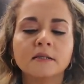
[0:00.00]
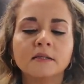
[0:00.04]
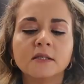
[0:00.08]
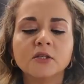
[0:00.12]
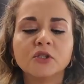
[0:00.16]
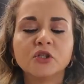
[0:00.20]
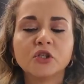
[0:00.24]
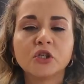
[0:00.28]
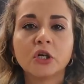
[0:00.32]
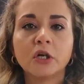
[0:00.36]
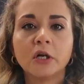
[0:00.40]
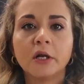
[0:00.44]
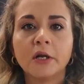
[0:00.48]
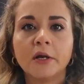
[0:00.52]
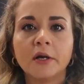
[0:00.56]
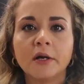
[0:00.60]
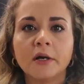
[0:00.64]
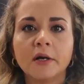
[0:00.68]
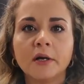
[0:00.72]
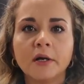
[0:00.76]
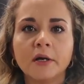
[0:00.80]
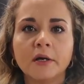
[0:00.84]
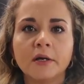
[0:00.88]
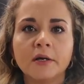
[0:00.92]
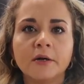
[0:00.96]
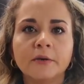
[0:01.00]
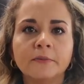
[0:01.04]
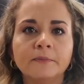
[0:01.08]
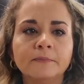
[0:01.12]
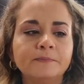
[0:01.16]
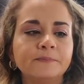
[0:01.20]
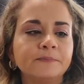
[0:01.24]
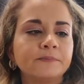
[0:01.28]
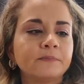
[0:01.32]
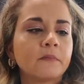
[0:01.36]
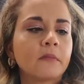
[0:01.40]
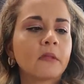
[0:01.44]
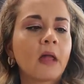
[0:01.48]
This is clear here,
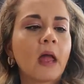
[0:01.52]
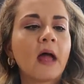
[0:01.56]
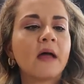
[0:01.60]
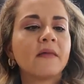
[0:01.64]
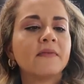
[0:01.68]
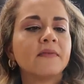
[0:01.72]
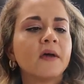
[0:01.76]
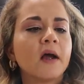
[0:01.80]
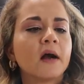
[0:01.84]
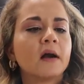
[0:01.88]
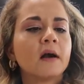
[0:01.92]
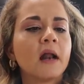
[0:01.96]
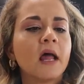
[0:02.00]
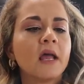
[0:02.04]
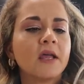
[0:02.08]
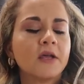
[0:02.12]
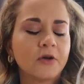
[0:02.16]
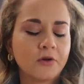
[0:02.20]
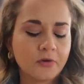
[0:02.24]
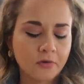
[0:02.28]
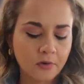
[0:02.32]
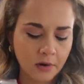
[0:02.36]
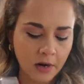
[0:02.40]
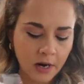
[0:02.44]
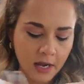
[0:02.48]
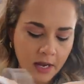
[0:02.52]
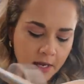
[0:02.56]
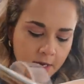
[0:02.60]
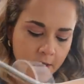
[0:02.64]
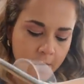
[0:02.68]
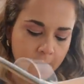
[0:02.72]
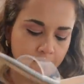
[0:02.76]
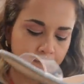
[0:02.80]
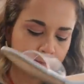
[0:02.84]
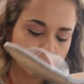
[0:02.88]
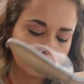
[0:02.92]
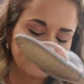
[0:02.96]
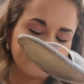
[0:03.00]
and they're like
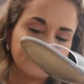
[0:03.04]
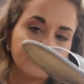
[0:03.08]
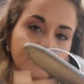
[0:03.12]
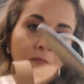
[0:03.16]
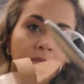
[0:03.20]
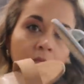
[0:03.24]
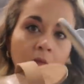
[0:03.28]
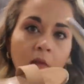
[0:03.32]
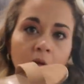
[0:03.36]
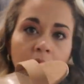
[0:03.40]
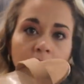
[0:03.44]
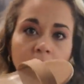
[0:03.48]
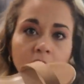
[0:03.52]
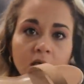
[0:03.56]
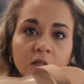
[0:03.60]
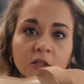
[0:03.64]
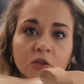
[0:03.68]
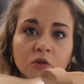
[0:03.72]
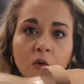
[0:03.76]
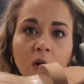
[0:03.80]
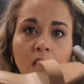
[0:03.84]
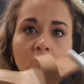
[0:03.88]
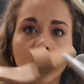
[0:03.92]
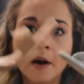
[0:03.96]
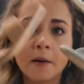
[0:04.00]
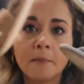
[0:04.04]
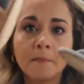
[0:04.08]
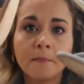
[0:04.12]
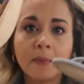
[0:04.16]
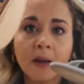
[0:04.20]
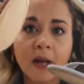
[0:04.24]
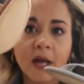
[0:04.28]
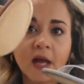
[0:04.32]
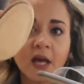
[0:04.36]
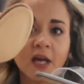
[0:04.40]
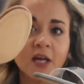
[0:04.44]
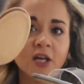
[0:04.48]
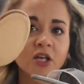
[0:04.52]
gray. These one are
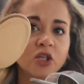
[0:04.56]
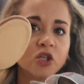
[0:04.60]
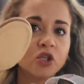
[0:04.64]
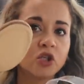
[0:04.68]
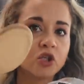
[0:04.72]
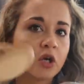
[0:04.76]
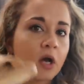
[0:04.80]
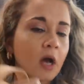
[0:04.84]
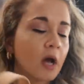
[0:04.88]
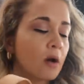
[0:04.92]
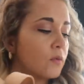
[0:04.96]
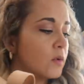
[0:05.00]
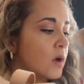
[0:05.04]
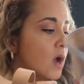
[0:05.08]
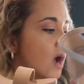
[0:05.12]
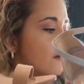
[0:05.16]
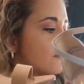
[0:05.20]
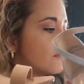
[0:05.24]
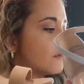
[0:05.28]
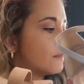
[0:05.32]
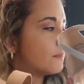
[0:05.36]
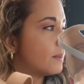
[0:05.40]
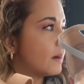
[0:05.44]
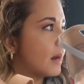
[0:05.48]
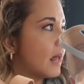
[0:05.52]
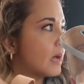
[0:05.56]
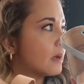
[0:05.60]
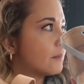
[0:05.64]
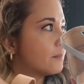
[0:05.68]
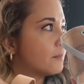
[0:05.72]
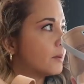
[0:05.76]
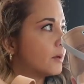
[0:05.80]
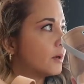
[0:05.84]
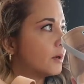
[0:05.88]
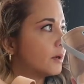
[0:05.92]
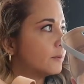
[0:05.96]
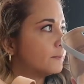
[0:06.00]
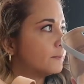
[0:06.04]
beige, that's and we like, have a black pair.